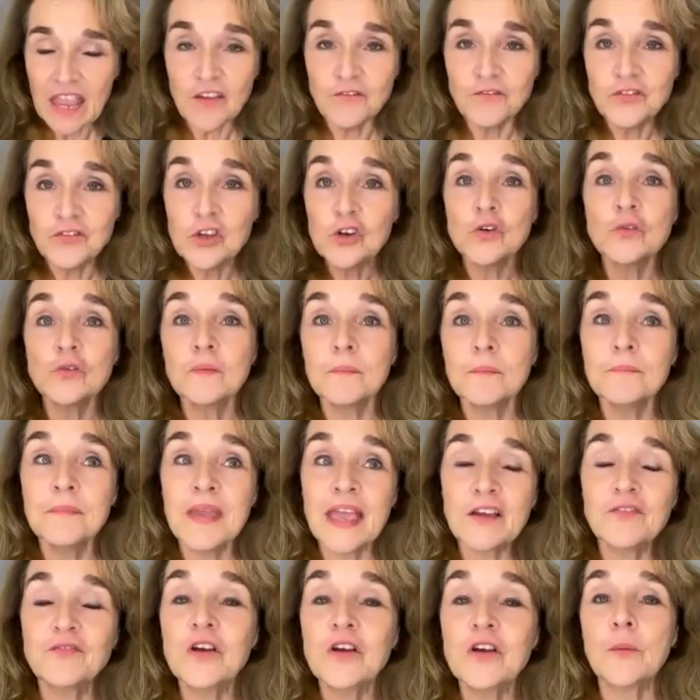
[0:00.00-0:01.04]
if you
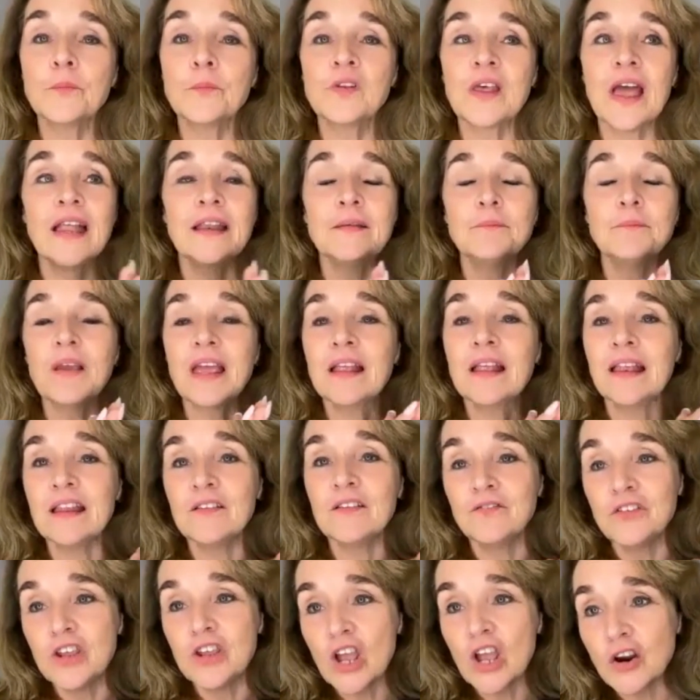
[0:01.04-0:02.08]
make films and
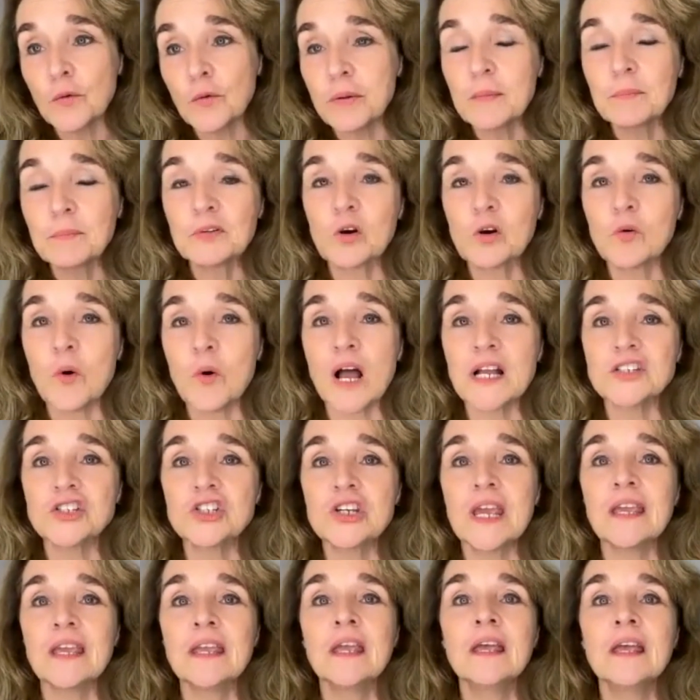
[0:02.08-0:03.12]
if younger people are
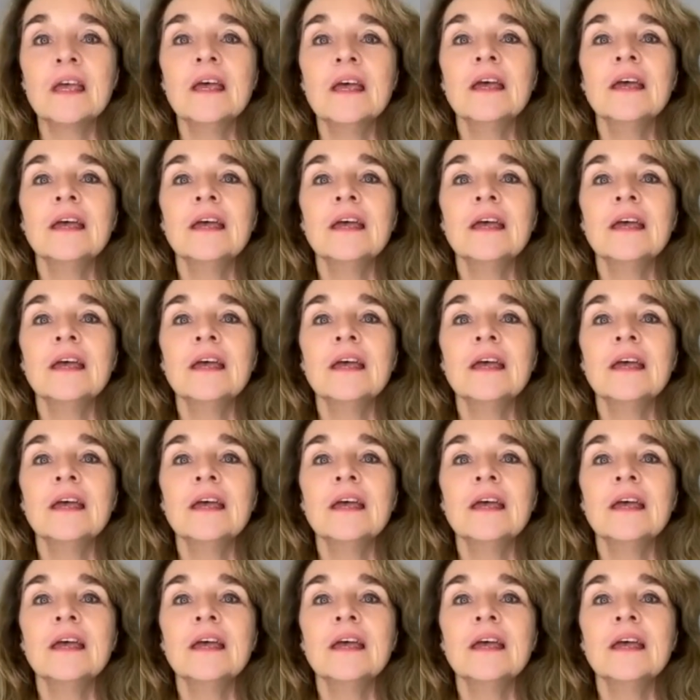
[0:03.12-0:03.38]
watching,